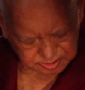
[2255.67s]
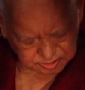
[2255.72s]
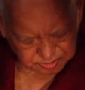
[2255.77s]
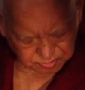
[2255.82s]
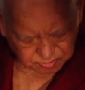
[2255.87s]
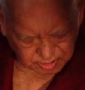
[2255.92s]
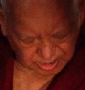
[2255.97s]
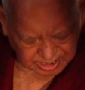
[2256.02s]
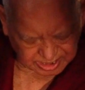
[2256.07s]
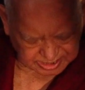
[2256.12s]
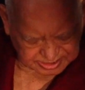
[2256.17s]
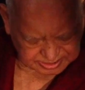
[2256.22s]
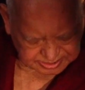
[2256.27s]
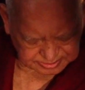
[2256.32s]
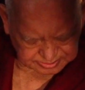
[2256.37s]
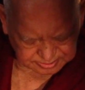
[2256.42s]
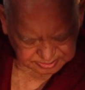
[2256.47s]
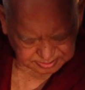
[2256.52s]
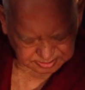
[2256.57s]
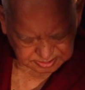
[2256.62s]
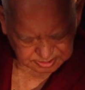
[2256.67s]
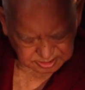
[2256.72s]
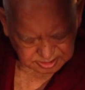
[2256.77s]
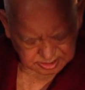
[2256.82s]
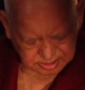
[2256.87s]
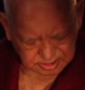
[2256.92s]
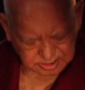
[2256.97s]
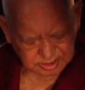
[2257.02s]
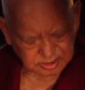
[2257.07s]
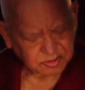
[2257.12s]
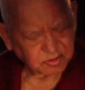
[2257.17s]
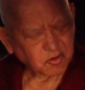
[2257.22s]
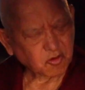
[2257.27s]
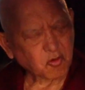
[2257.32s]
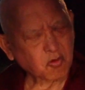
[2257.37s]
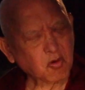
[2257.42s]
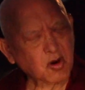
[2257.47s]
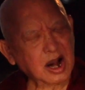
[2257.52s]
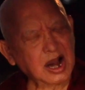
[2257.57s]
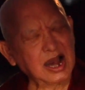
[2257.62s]
Why?
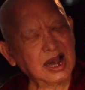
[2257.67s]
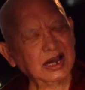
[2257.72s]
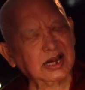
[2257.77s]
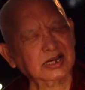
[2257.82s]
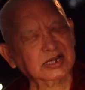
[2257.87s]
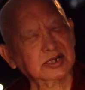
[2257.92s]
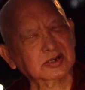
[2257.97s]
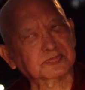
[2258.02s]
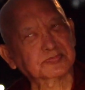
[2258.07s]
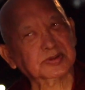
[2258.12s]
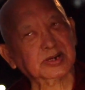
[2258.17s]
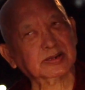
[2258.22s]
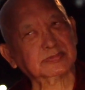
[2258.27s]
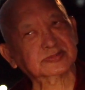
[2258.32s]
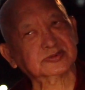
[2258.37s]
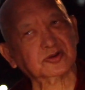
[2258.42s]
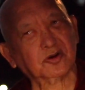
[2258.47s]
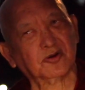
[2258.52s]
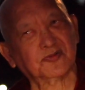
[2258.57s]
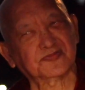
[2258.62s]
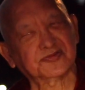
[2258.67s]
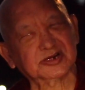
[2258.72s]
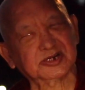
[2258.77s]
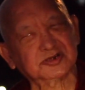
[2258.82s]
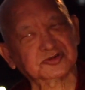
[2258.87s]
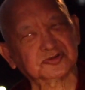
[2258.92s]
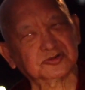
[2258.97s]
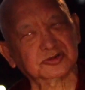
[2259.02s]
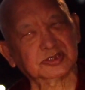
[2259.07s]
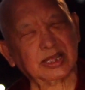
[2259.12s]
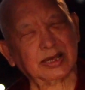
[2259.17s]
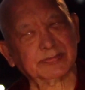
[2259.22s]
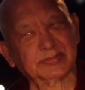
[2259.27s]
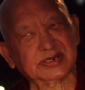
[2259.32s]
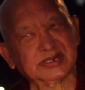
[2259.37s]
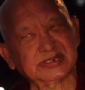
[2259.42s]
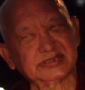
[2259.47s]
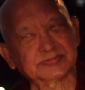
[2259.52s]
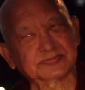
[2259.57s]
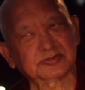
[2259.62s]
Why becomes offering to
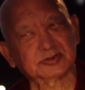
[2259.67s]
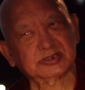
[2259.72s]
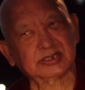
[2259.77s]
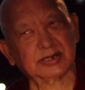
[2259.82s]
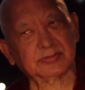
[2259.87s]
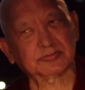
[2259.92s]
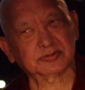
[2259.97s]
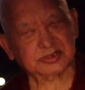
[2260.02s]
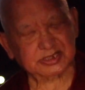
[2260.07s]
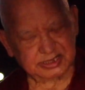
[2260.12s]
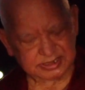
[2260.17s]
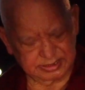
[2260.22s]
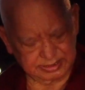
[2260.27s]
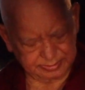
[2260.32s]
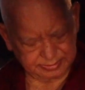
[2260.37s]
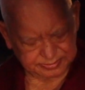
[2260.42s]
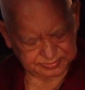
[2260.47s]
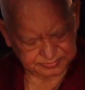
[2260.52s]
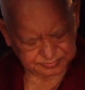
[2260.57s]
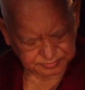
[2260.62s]
numberless Buddha, Buddha Sarva?